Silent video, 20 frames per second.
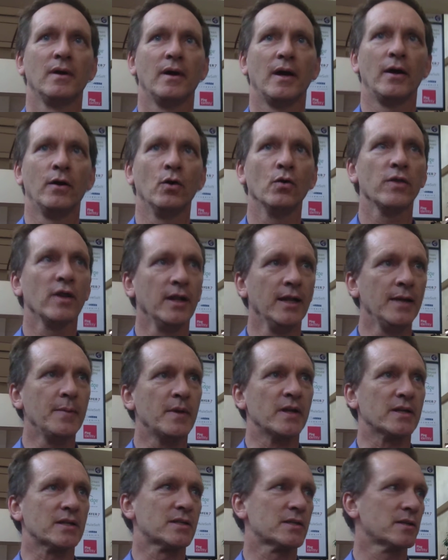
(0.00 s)
and all the
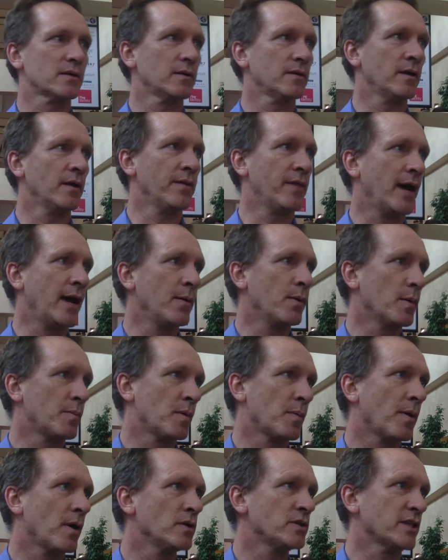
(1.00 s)
limits that they were
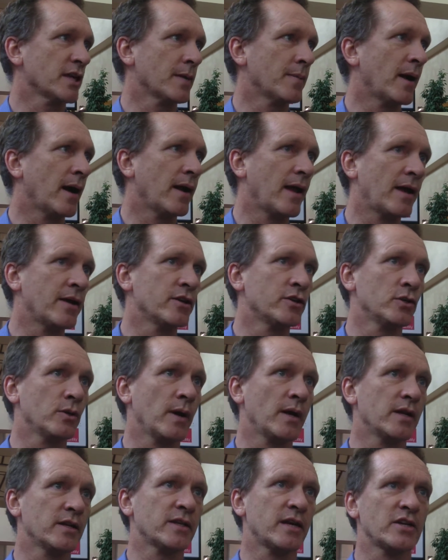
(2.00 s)
proposing about how to do
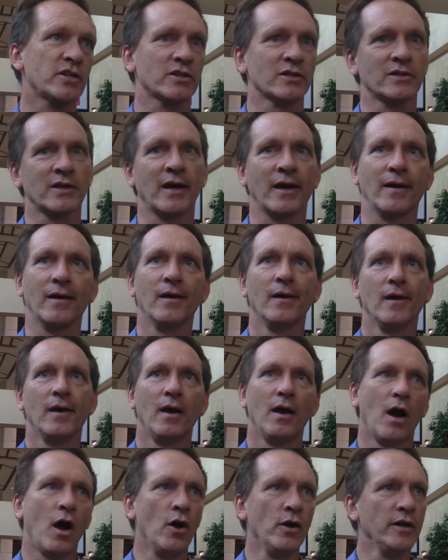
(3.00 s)
annotations, like
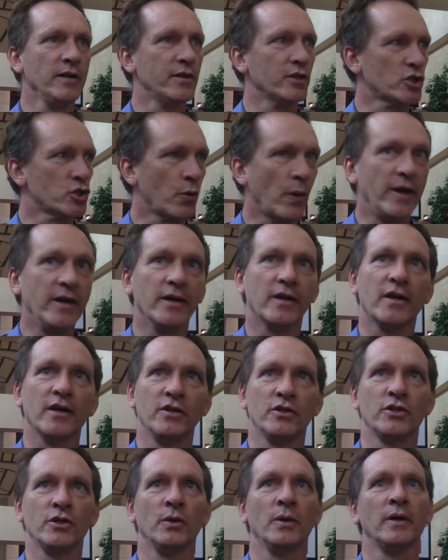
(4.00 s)
only the tweeter
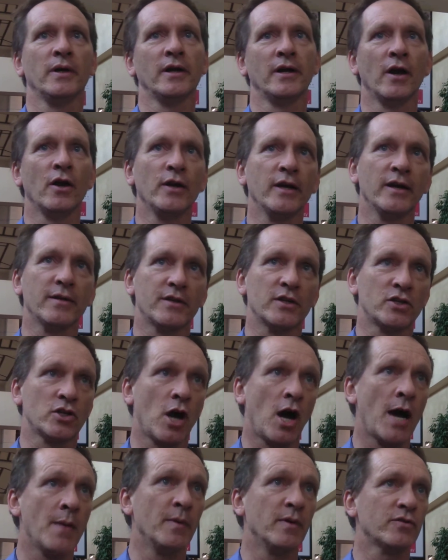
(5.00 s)
can do it, and only at the
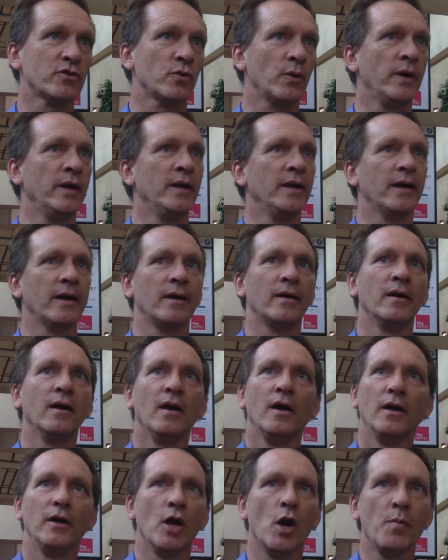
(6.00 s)
time of tweeting, and
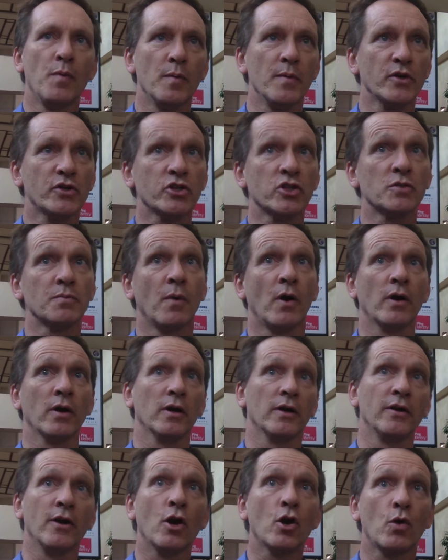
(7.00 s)
no permissions
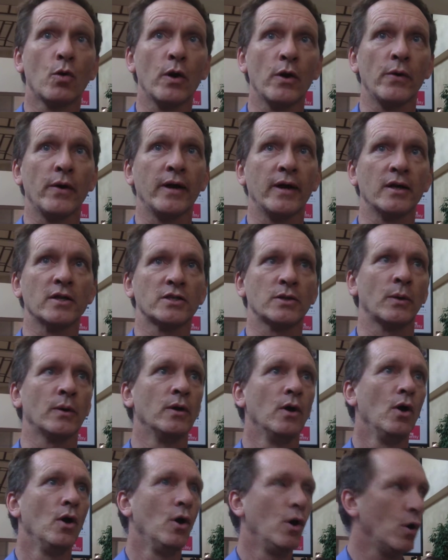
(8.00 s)
model, and no querying, and so on.
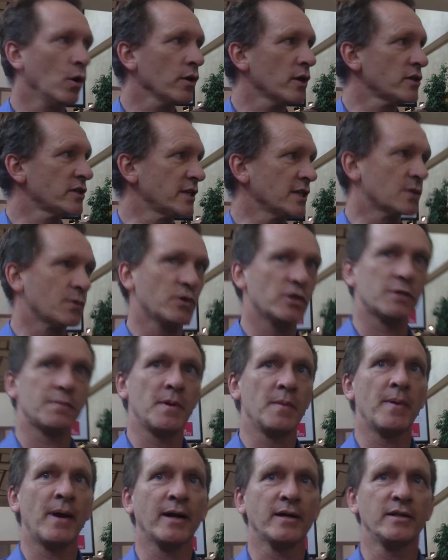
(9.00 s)
All those things would just
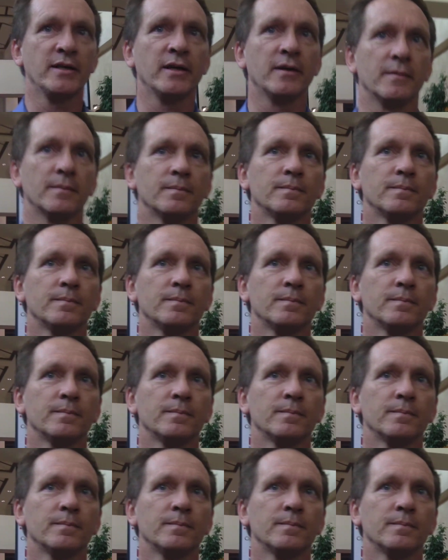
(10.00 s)
be baked in.